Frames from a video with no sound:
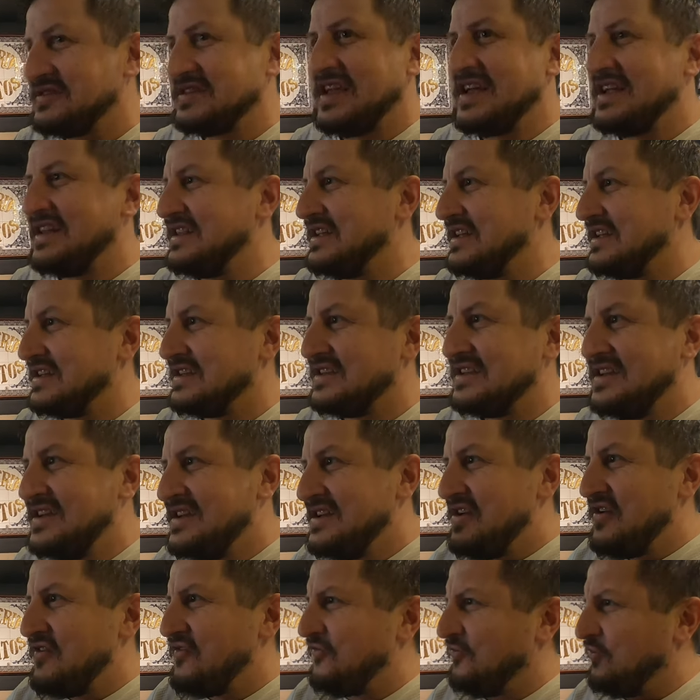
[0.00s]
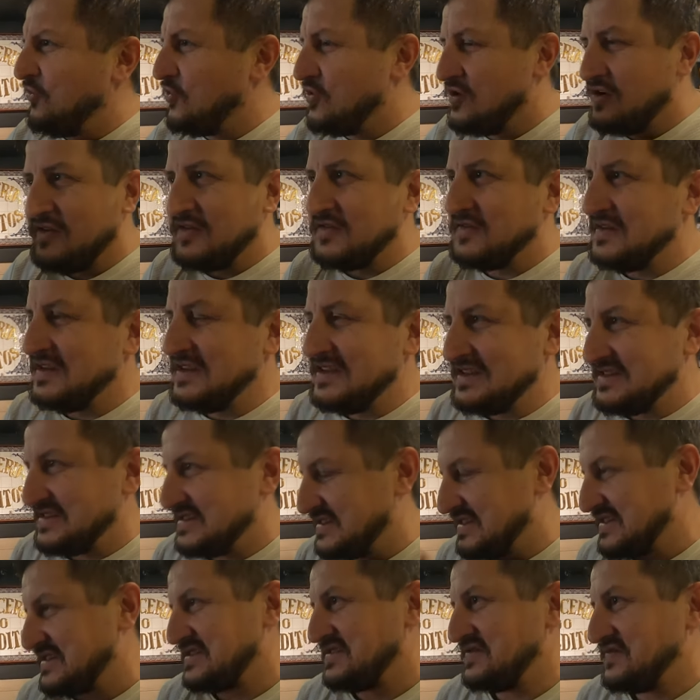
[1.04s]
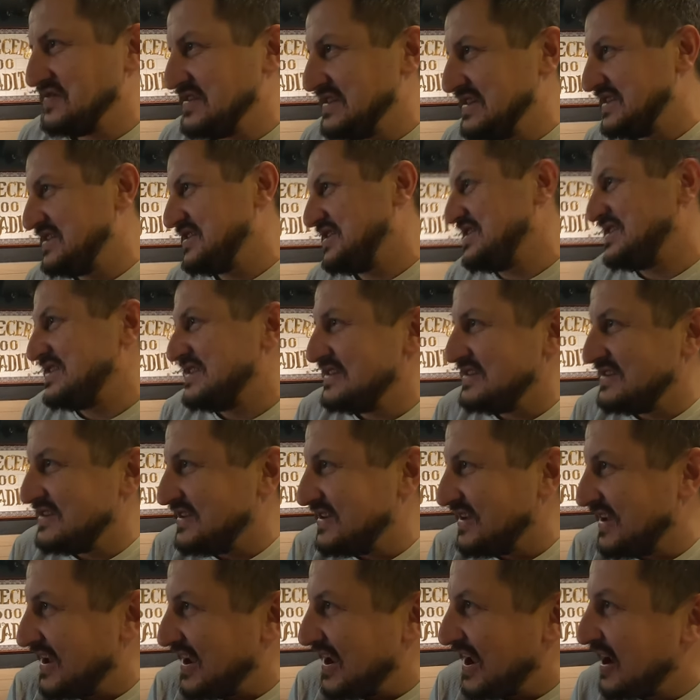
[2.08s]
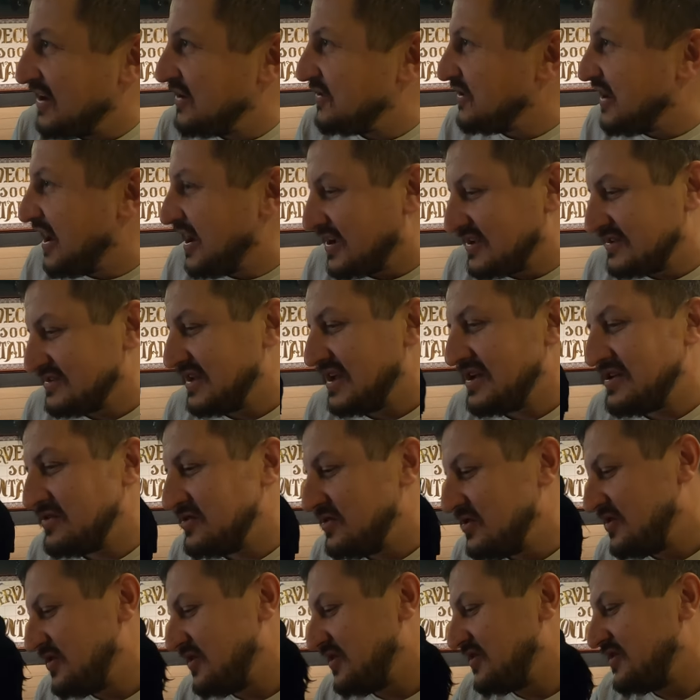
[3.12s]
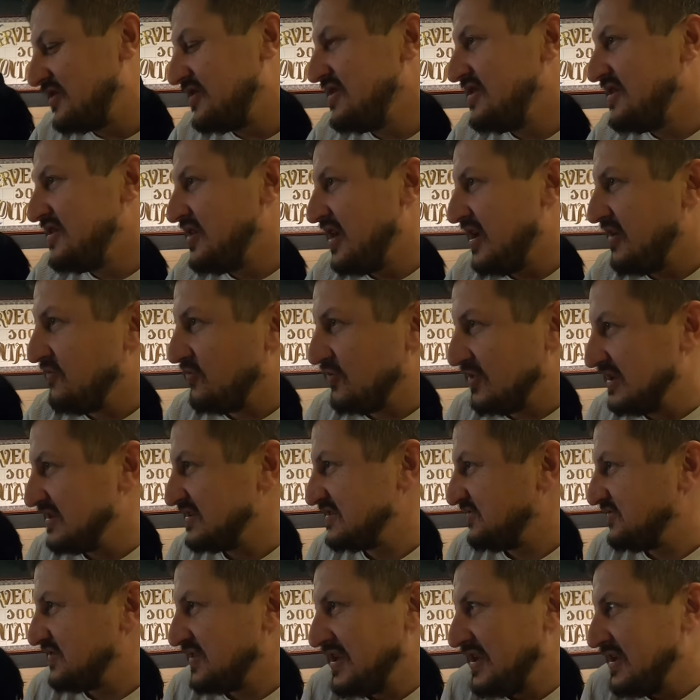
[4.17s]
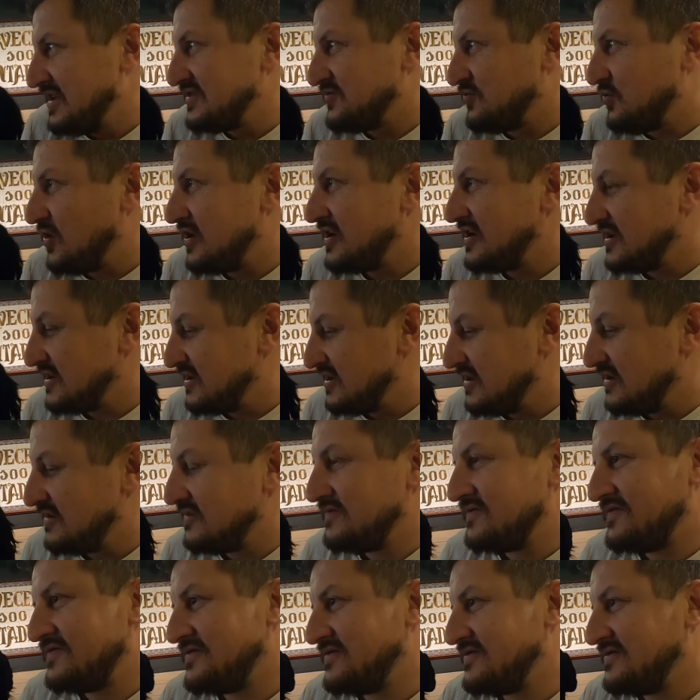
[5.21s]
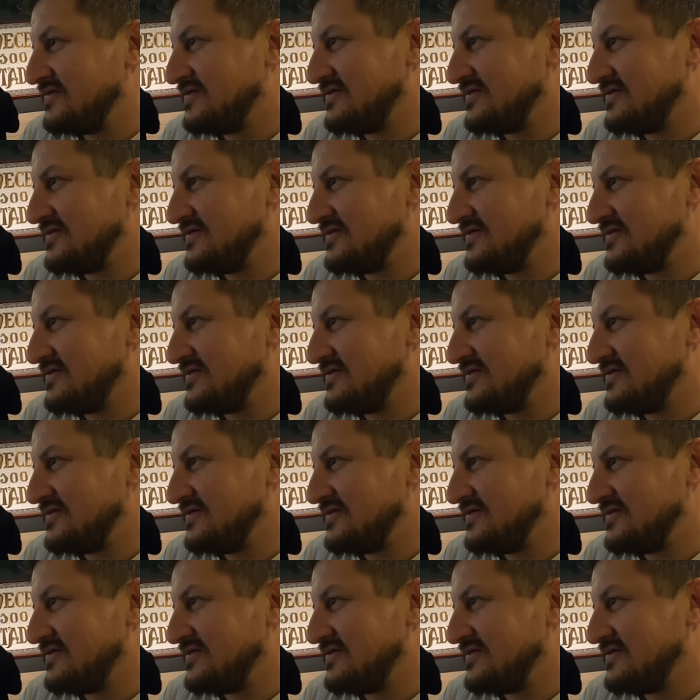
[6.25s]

was getting like 4 of each, 6 of each. I don't know, because I don't know. Is one enough?